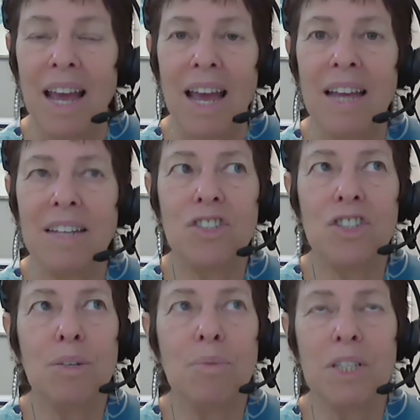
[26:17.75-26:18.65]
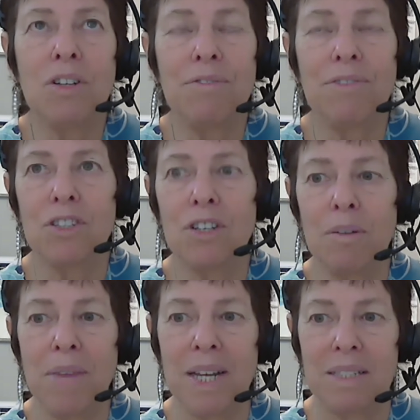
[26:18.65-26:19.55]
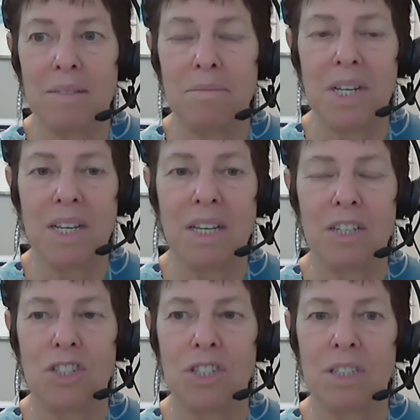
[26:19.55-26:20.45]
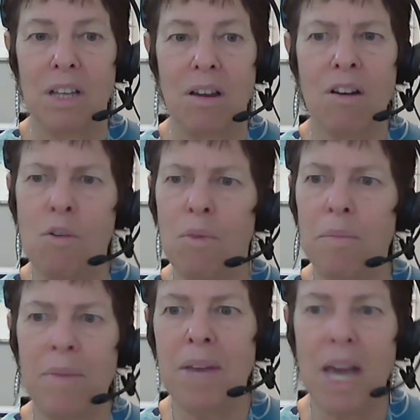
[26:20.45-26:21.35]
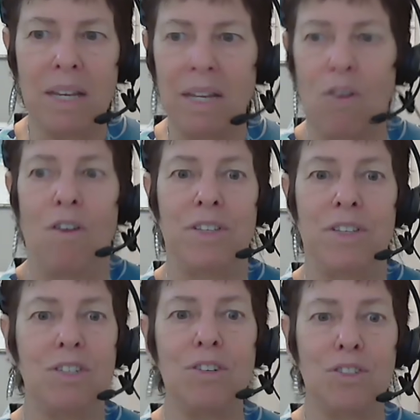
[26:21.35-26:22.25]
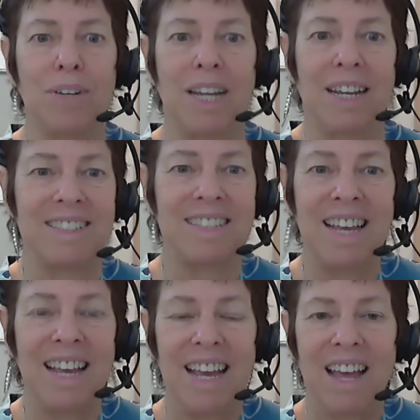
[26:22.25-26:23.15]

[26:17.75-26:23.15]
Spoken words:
And she went to a functional medicine meeting, and she said, oh, well, maybe I need all these nutrients. And